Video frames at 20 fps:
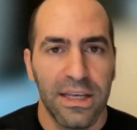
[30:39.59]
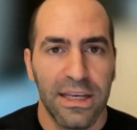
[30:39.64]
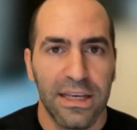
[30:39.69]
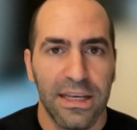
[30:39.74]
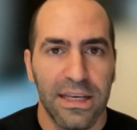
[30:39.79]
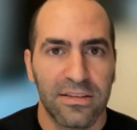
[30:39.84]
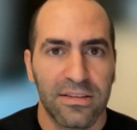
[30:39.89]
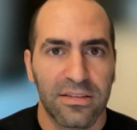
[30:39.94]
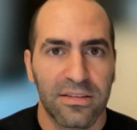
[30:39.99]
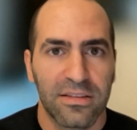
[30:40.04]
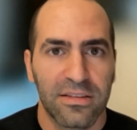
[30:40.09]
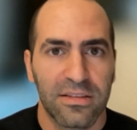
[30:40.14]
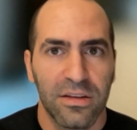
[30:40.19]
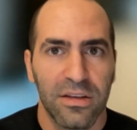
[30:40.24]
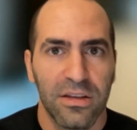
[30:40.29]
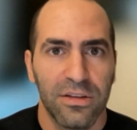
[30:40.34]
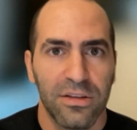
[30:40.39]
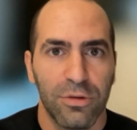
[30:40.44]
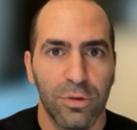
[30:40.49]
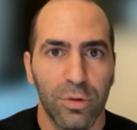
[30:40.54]
It's
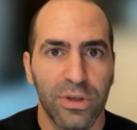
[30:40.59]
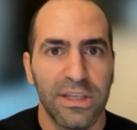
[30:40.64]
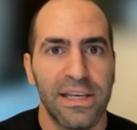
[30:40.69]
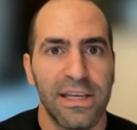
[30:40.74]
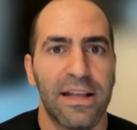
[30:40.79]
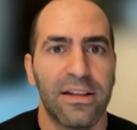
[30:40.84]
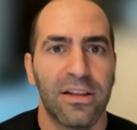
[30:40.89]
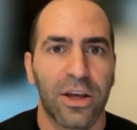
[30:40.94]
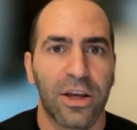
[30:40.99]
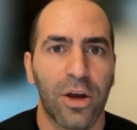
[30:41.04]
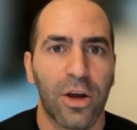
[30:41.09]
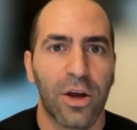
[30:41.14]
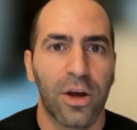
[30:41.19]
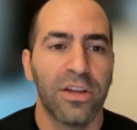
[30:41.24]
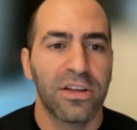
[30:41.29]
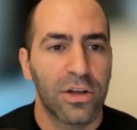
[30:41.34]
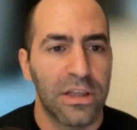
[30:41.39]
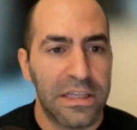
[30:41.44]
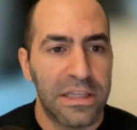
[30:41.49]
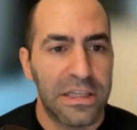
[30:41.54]
looking at like
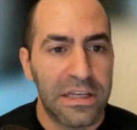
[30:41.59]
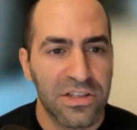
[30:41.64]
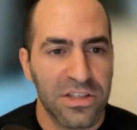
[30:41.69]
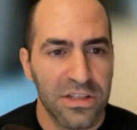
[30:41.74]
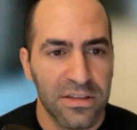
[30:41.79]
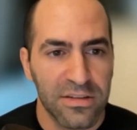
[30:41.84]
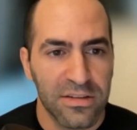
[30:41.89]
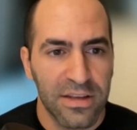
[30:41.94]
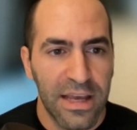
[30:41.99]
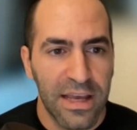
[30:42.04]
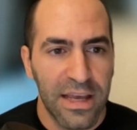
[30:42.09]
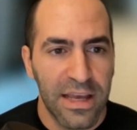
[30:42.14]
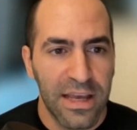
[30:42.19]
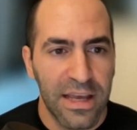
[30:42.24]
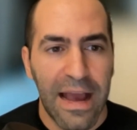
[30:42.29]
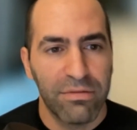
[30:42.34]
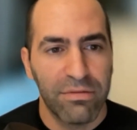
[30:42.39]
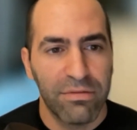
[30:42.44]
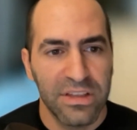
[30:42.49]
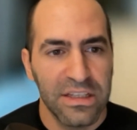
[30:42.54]
other collections.
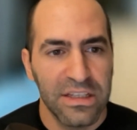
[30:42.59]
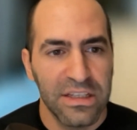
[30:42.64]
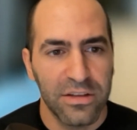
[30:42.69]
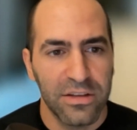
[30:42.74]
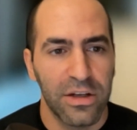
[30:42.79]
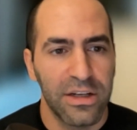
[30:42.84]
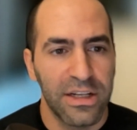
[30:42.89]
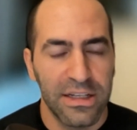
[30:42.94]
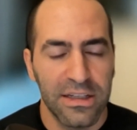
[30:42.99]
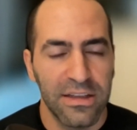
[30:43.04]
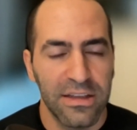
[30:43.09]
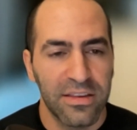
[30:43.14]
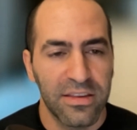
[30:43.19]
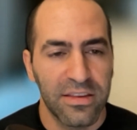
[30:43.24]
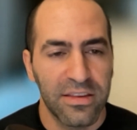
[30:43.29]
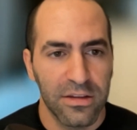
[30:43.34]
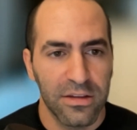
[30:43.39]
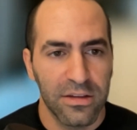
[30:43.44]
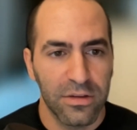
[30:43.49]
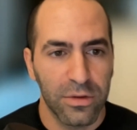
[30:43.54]
Have they done
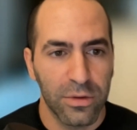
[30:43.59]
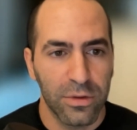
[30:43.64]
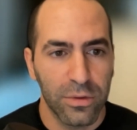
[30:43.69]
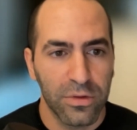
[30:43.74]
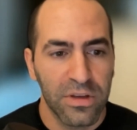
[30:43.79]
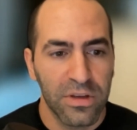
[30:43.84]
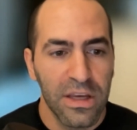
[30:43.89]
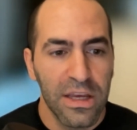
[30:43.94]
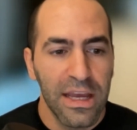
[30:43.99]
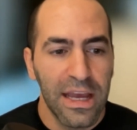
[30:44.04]
anything in those?